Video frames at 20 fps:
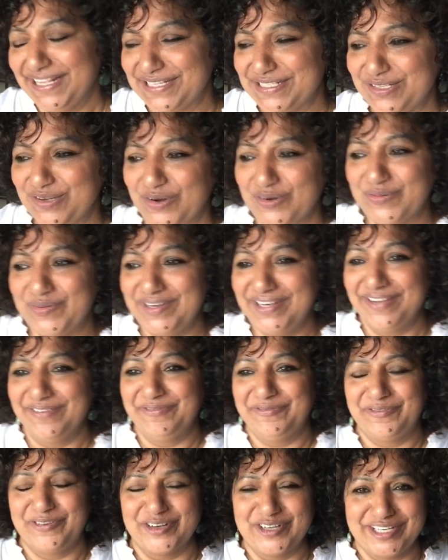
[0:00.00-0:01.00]
It's not even a
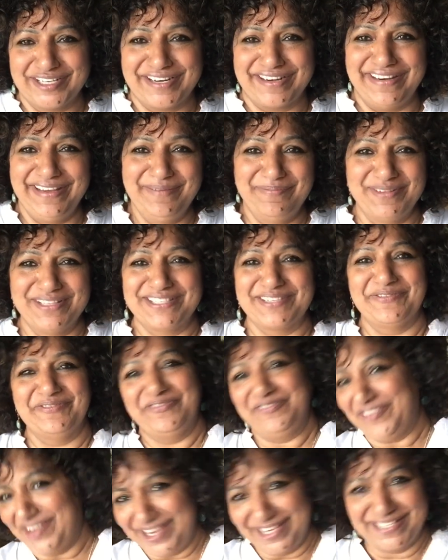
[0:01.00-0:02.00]
foot cream, it's a
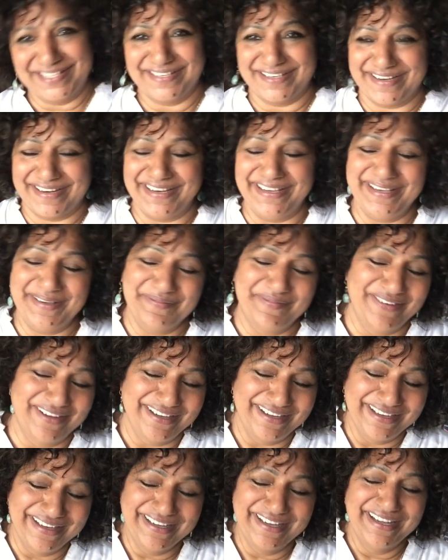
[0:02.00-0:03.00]
face cream.
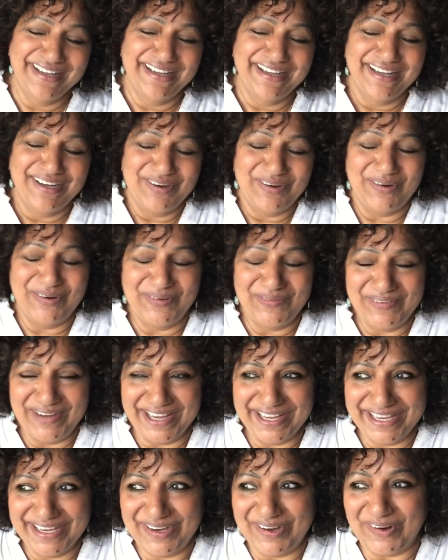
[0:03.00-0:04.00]
Oh
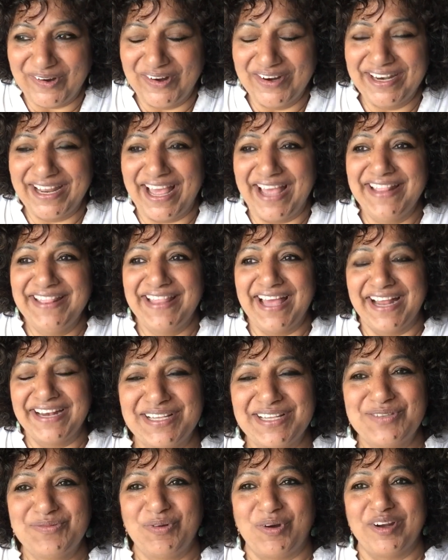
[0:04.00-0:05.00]
my God. And
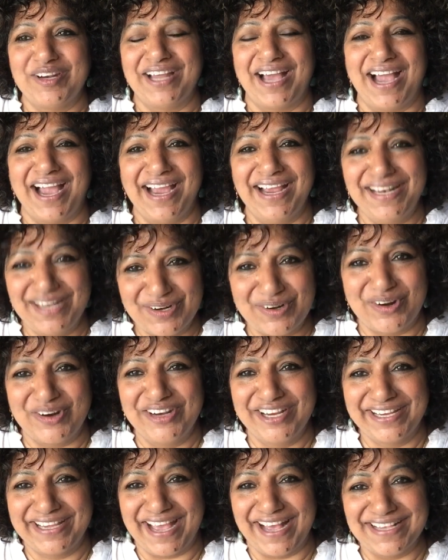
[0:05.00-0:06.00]
is what
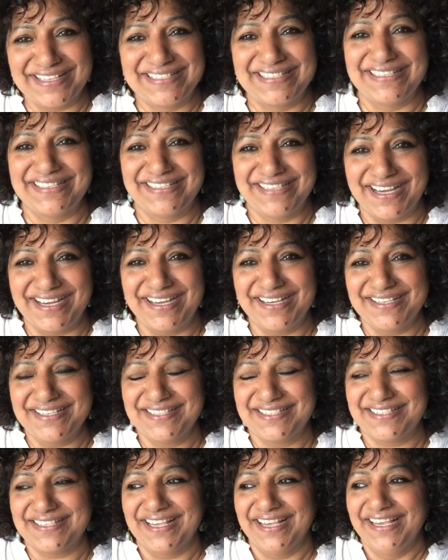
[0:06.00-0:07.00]
hyaluronic acid
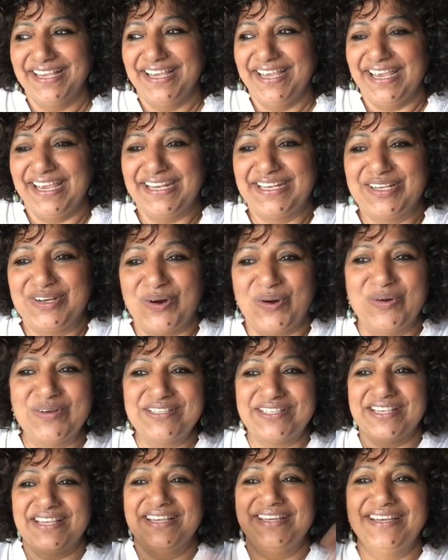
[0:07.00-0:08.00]
does. It
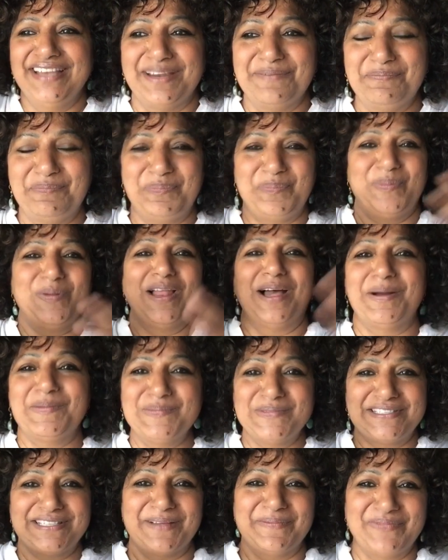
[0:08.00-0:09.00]
goes in and
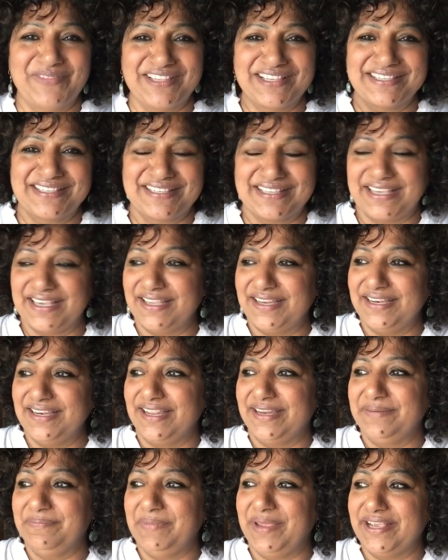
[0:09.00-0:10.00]
plumps up the skin
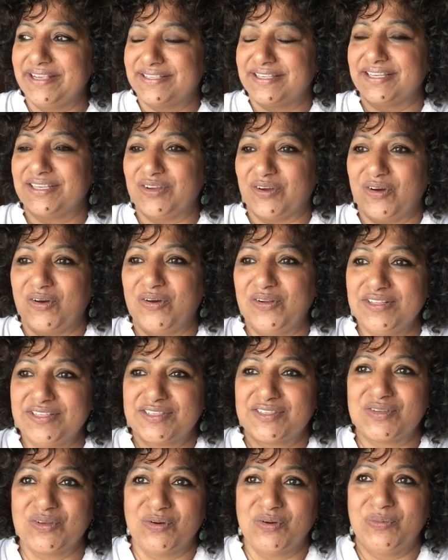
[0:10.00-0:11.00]
and makes it all
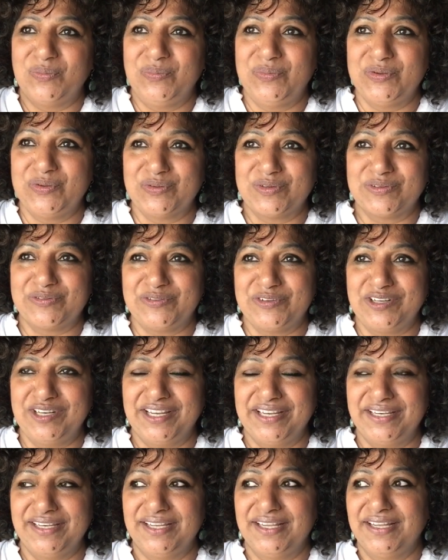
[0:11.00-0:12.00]
so beautiful
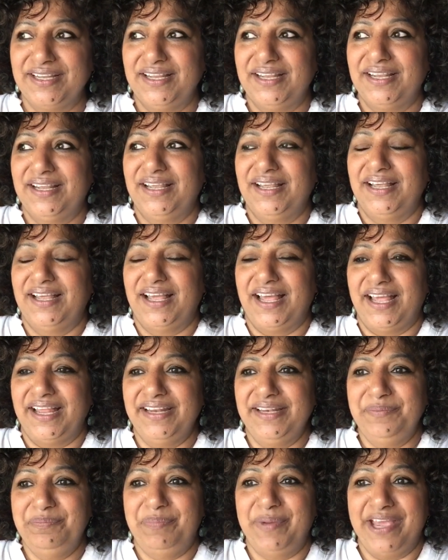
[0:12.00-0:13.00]

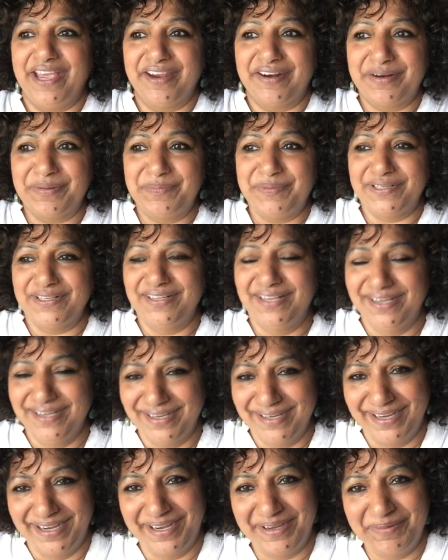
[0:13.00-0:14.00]
and bearable.
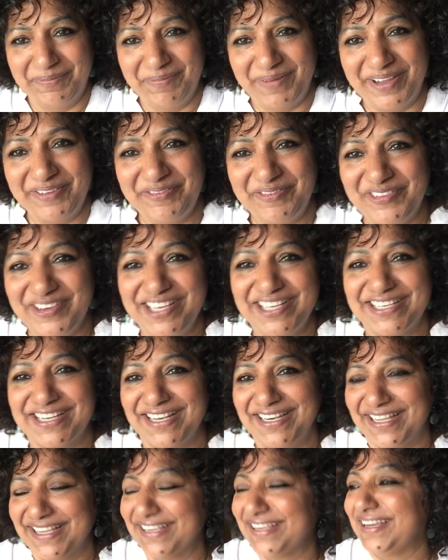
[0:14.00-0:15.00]
My feet
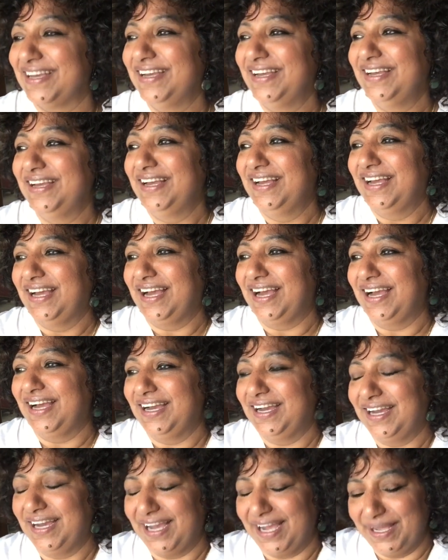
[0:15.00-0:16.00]
are like,
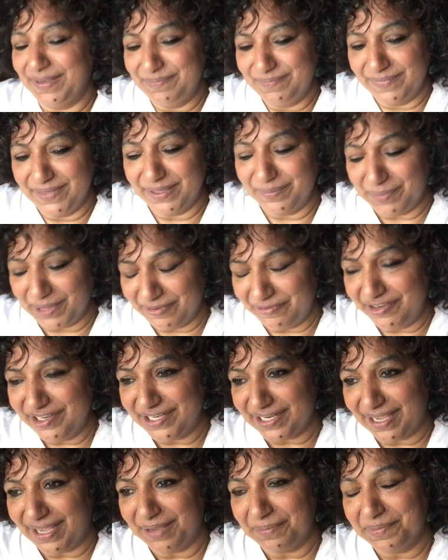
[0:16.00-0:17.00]
my
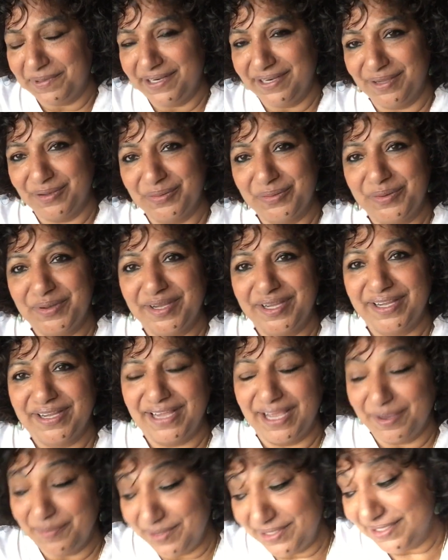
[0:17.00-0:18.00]
feet are happy now.
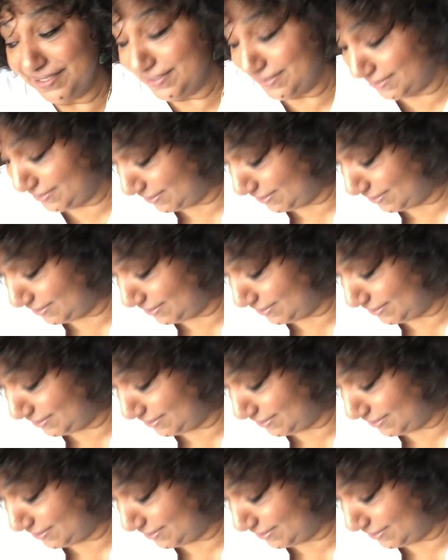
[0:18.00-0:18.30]
I mean,